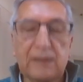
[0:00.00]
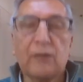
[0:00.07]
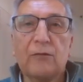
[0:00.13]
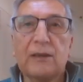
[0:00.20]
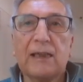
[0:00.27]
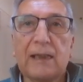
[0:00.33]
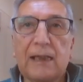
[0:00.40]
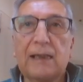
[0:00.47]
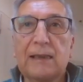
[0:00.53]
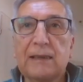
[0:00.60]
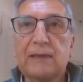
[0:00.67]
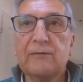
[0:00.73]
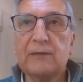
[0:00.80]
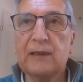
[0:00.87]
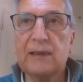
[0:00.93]
only a
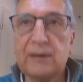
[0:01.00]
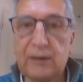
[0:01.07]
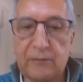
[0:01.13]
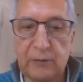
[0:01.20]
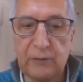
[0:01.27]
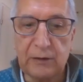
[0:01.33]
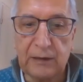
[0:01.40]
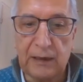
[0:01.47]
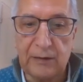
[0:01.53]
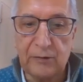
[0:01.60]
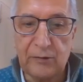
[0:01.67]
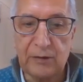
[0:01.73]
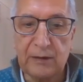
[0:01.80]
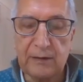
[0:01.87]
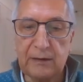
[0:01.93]
relative test of
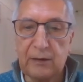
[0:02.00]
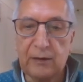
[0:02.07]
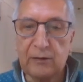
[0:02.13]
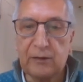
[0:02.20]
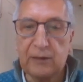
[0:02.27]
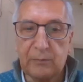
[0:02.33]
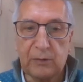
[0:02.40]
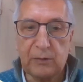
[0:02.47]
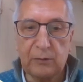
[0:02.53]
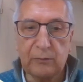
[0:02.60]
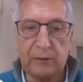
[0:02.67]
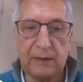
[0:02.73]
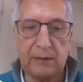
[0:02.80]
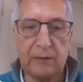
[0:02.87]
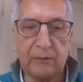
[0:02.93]
intelligence, not an absolute
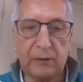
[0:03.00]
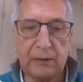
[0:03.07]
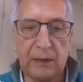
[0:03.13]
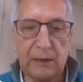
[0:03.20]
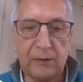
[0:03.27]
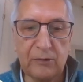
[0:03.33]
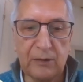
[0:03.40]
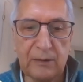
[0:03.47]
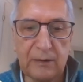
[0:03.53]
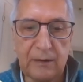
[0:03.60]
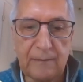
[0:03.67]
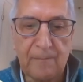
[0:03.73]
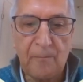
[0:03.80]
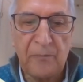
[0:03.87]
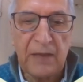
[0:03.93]
test of intelligence.
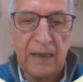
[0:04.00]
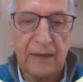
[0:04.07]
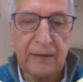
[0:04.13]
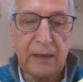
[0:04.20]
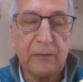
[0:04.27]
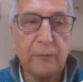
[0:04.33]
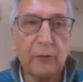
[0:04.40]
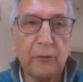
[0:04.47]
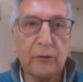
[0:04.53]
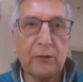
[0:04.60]
Therefore,